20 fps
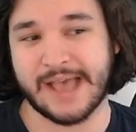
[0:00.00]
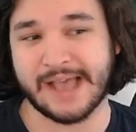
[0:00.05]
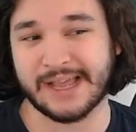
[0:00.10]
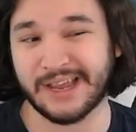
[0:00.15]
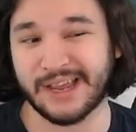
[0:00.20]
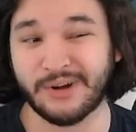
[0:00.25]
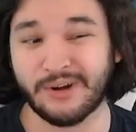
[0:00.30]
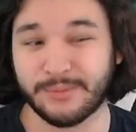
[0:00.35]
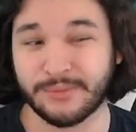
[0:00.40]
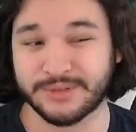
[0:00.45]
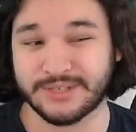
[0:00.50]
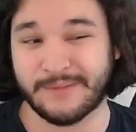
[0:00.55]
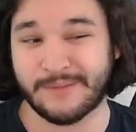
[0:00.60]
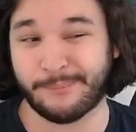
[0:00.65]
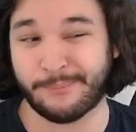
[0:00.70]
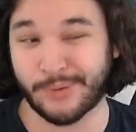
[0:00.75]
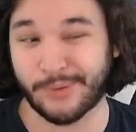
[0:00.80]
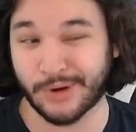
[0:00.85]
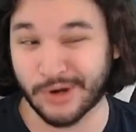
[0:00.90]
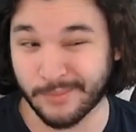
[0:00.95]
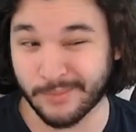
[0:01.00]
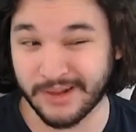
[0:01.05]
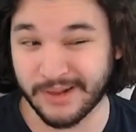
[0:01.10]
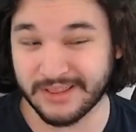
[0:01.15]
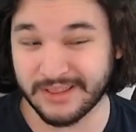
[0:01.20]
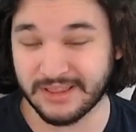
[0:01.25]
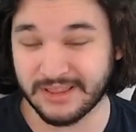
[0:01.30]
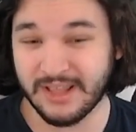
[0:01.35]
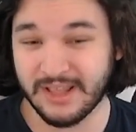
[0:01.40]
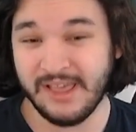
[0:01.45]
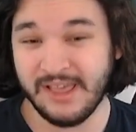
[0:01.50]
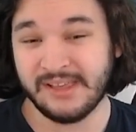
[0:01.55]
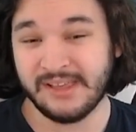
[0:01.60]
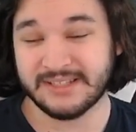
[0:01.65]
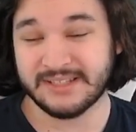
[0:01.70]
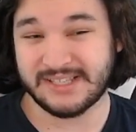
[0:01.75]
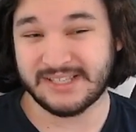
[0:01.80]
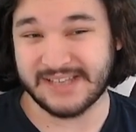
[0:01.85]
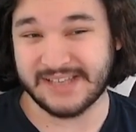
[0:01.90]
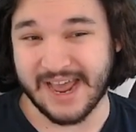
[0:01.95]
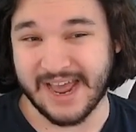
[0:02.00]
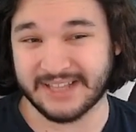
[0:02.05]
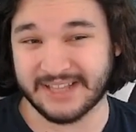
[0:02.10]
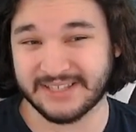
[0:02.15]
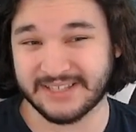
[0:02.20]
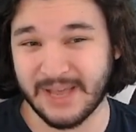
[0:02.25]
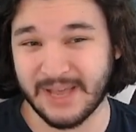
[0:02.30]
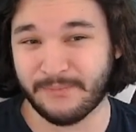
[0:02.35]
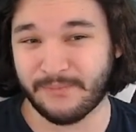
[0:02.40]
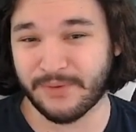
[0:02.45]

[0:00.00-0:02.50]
I can almost have permanent stats up for